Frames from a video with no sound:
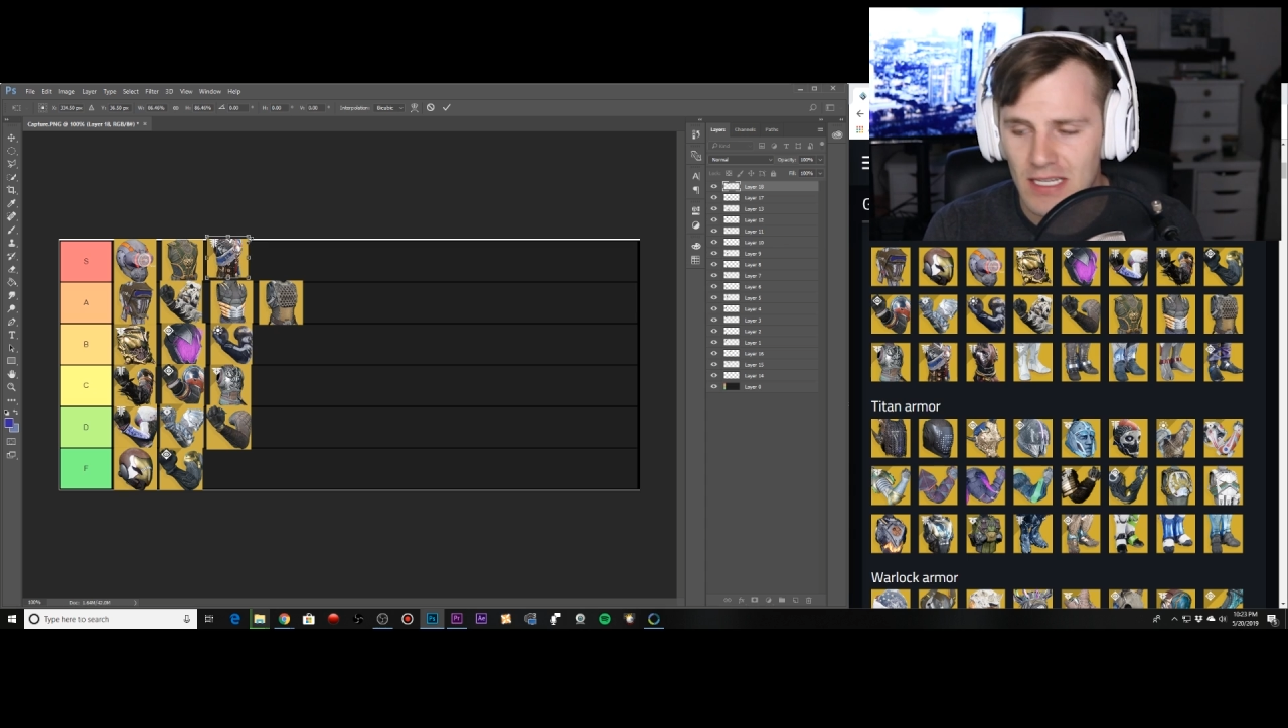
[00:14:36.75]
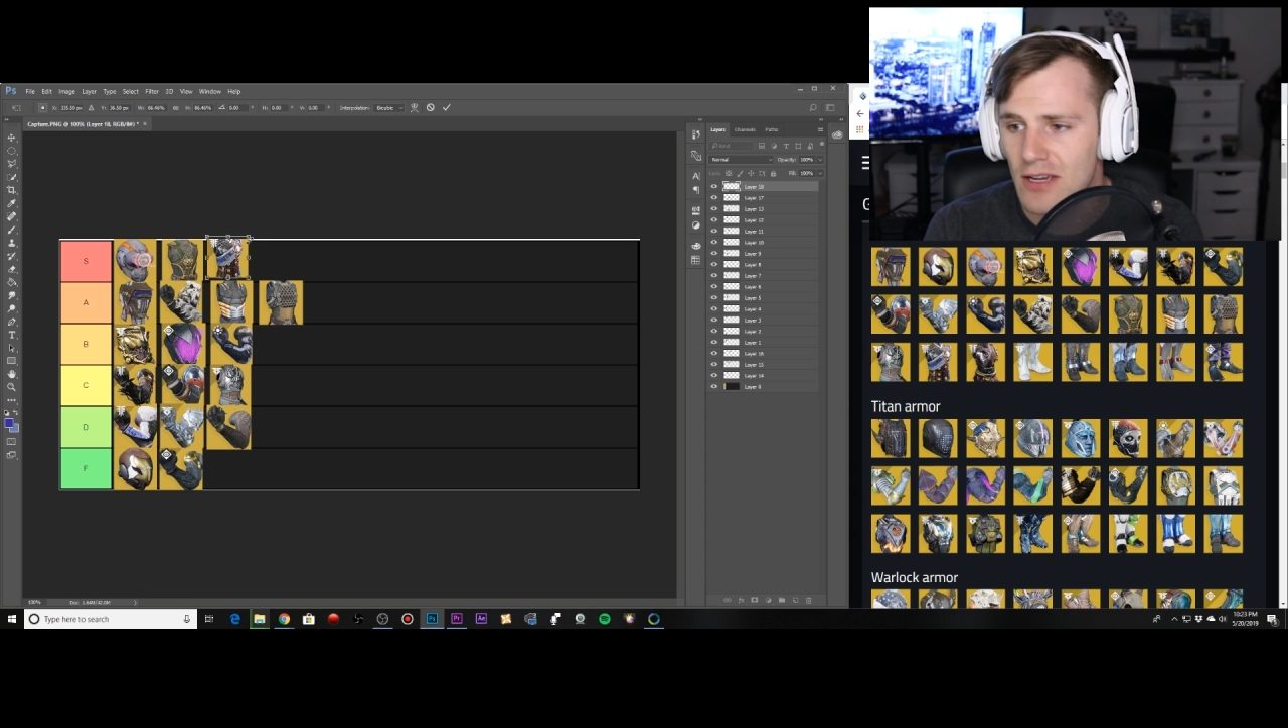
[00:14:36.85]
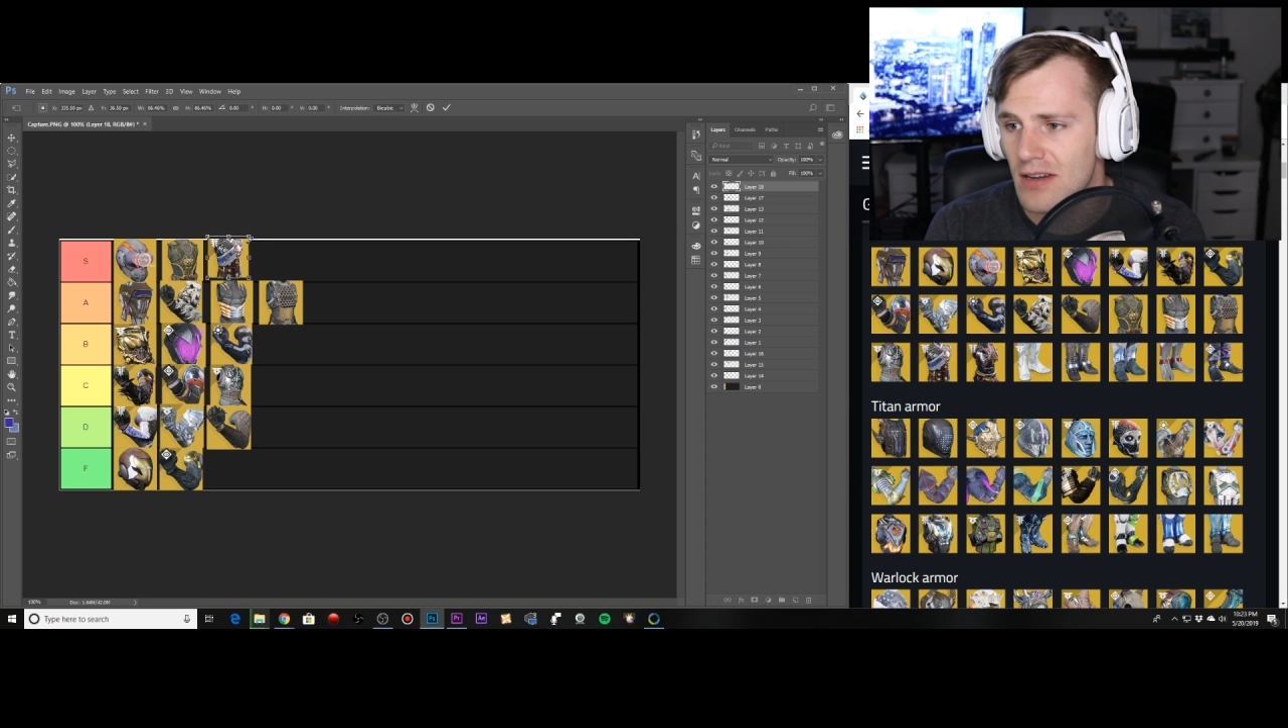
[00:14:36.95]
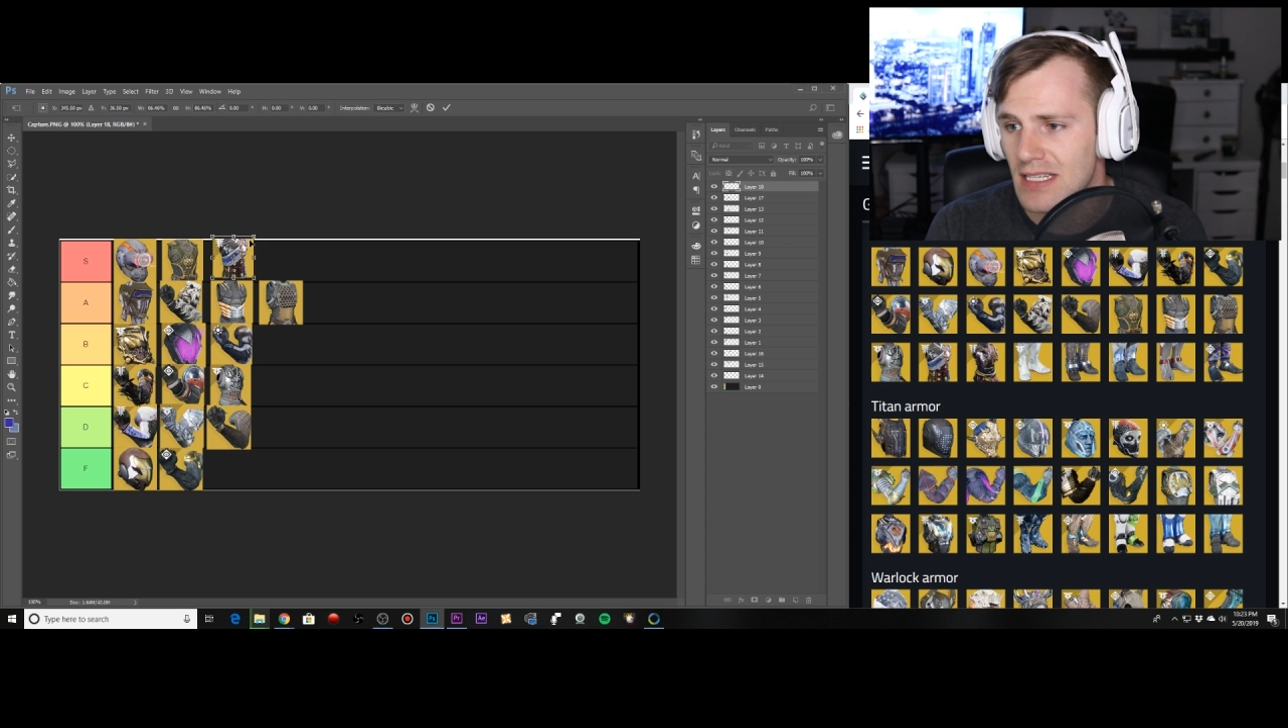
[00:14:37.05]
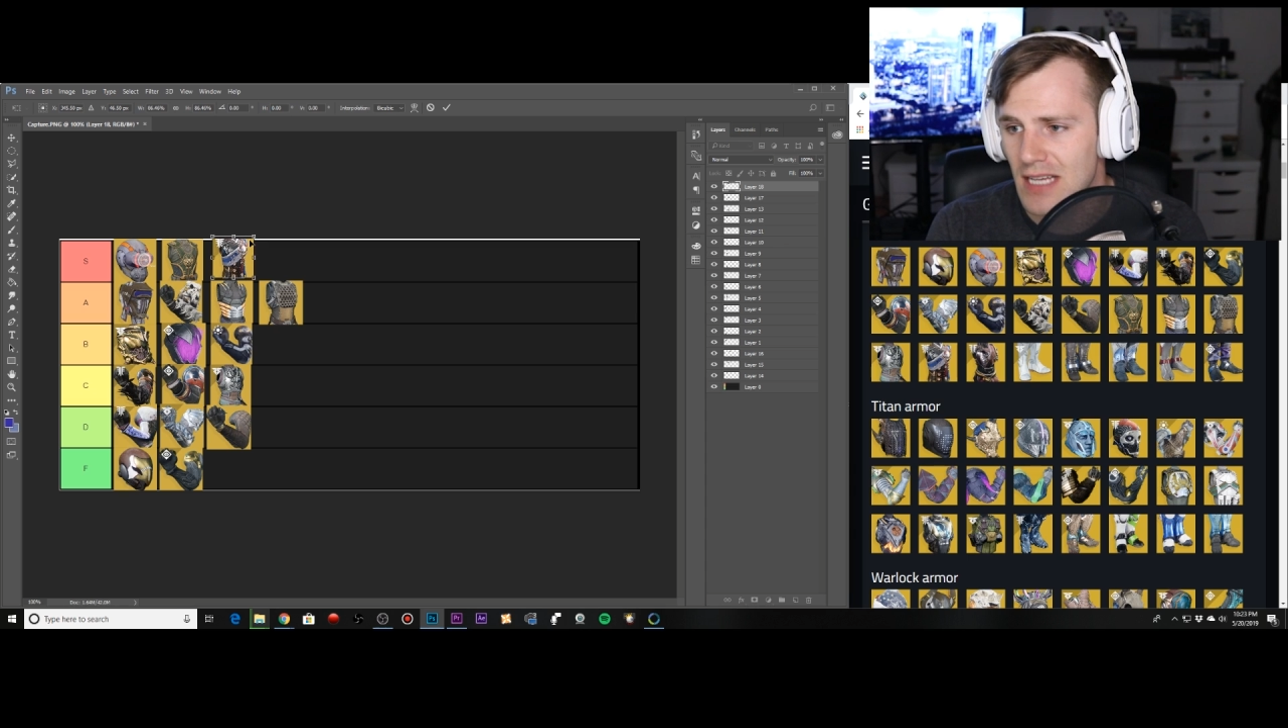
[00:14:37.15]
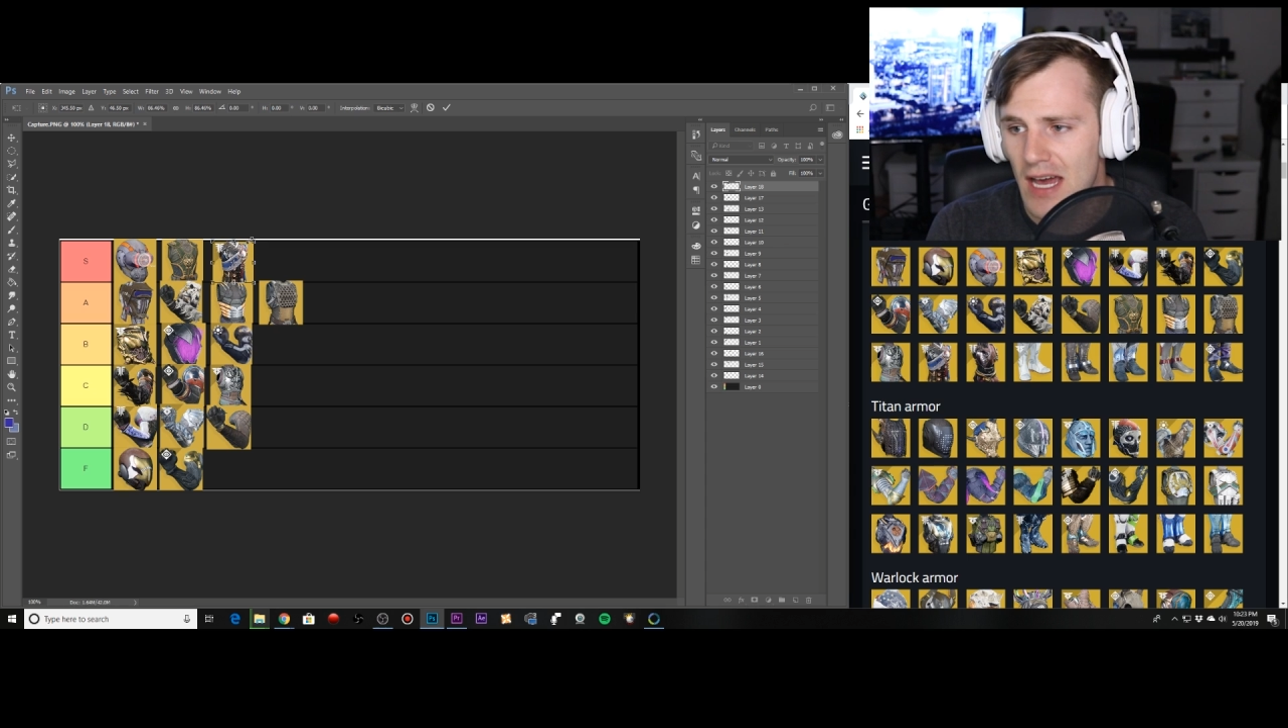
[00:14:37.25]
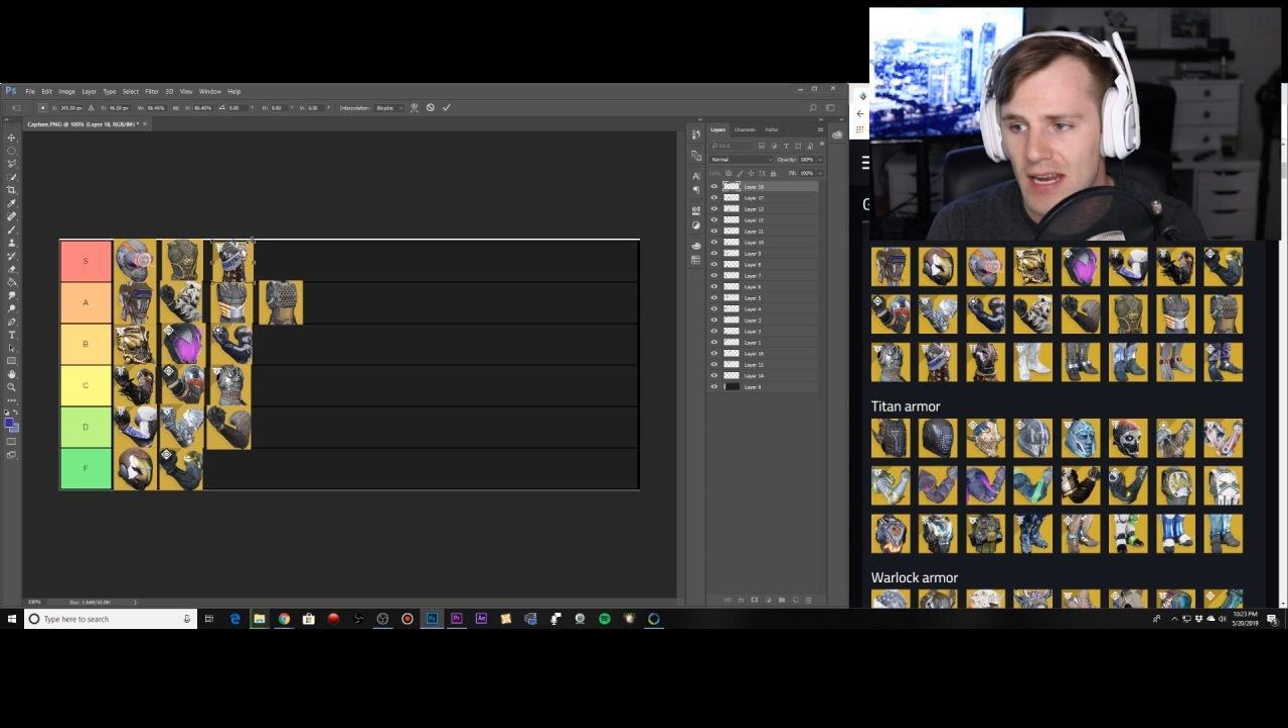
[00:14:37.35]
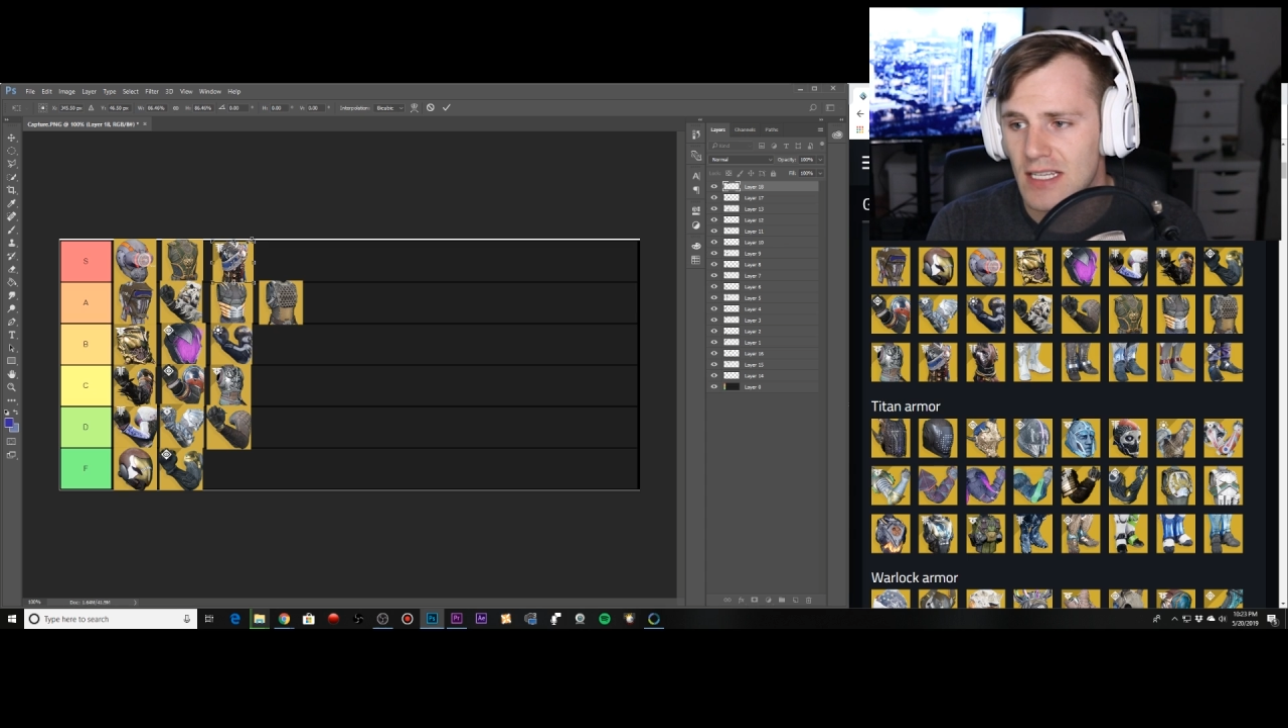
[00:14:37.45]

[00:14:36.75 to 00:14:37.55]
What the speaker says: tier exotic.